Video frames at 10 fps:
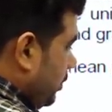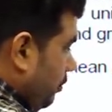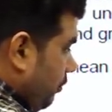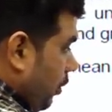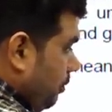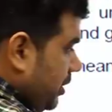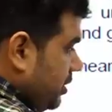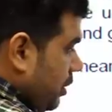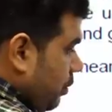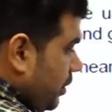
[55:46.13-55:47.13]
from this
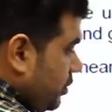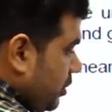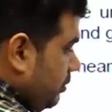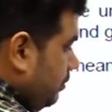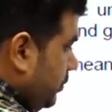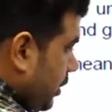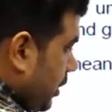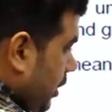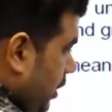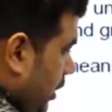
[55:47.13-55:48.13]
equation,
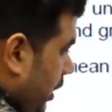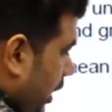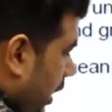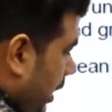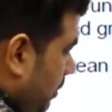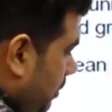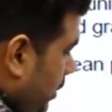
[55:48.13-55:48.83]
m